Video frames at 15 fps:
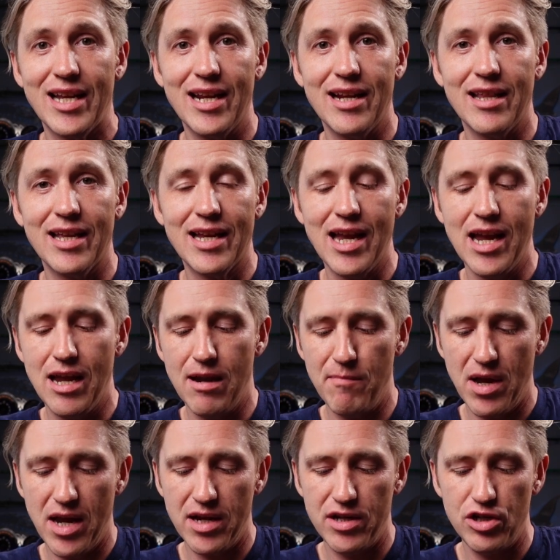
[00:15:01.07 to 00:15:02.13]
to get in the
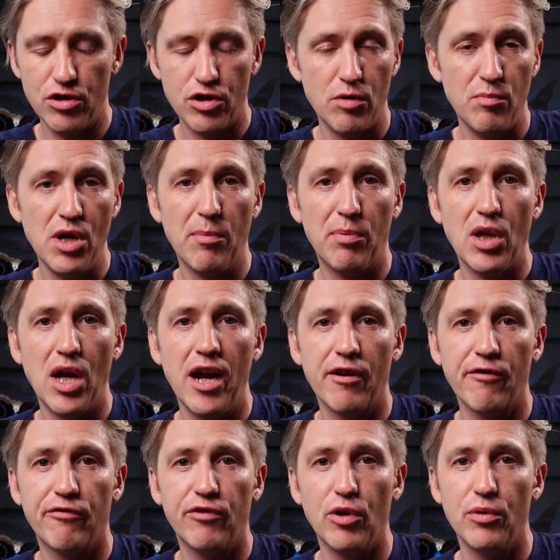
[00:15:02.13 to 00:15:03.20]
game, and you should be
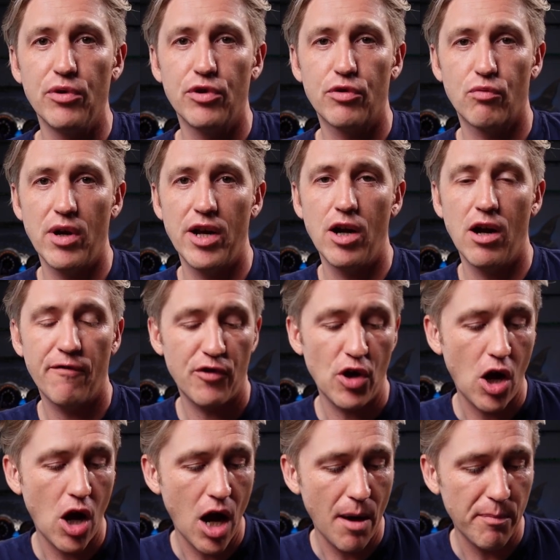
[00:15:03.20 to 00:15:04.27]
applying floatant right off
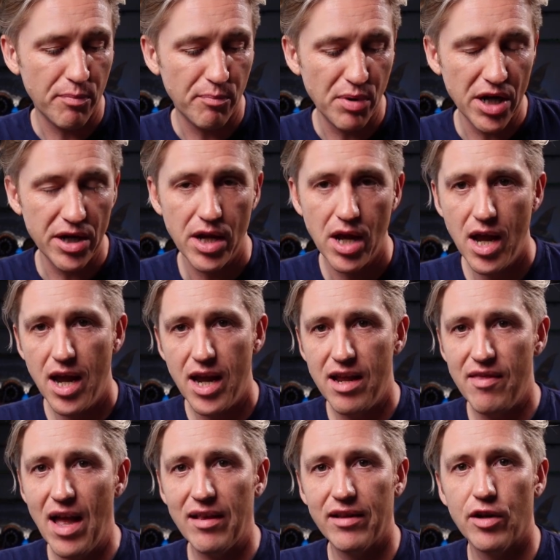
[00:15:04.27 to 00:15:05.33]
the hop. But
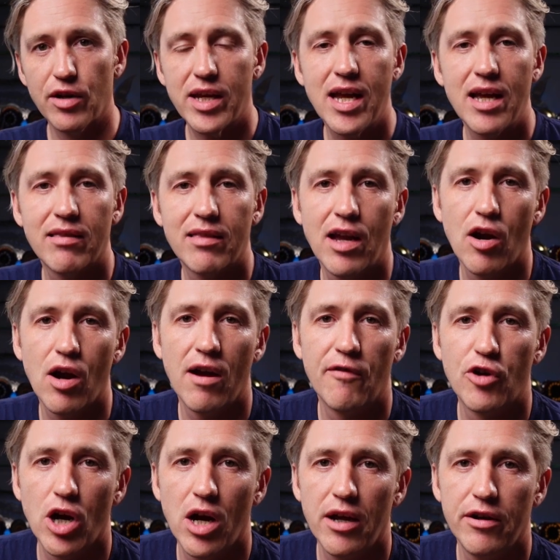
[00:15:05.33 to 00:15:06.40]
in that little kit there,
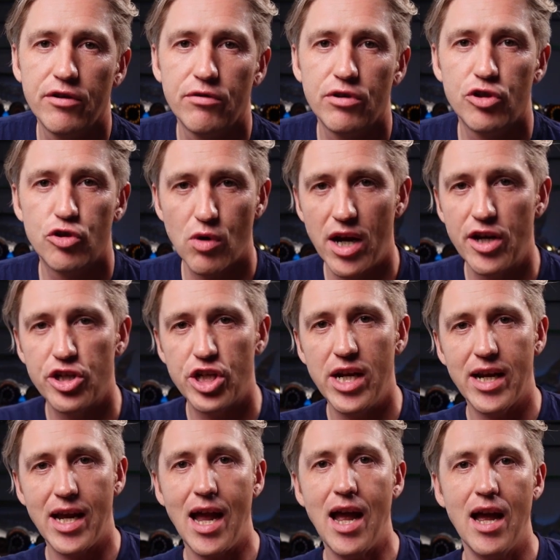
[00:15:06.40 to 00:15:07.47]
I've got dry
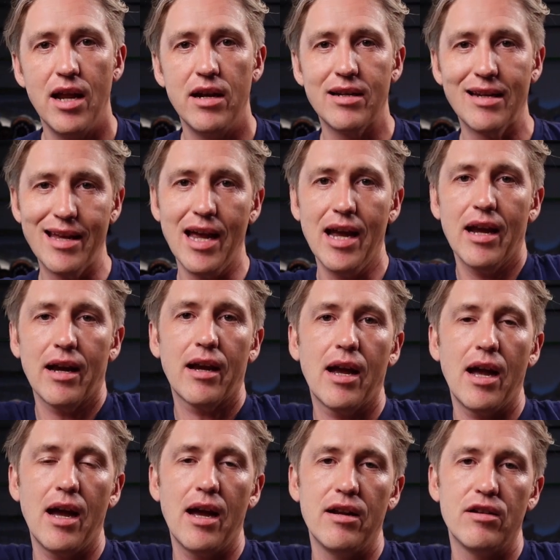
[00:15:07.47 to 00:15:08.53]
shake and gink.
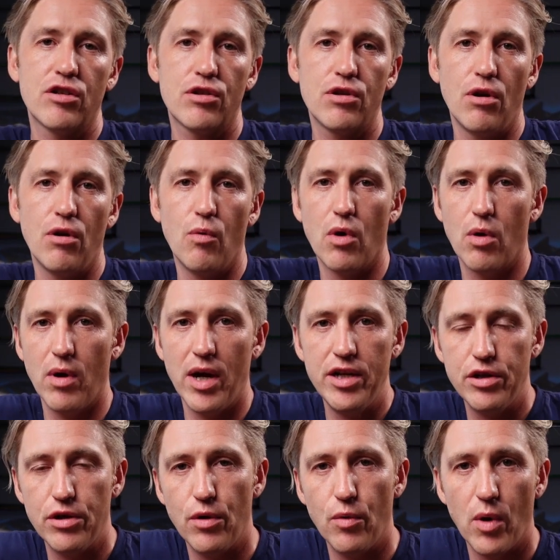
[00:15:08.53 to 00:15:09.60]
And so what do I
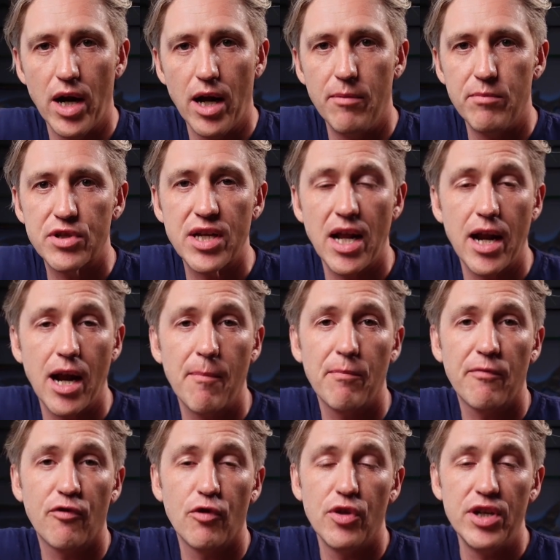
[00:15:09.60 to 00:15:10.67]
do when I'm setting up
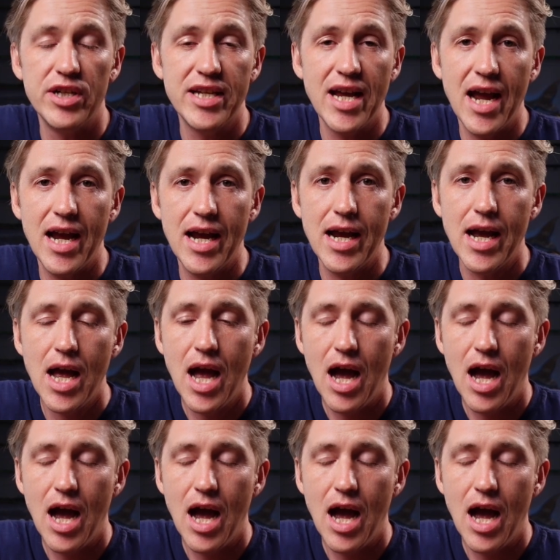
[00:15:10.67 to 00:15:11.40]
for the day.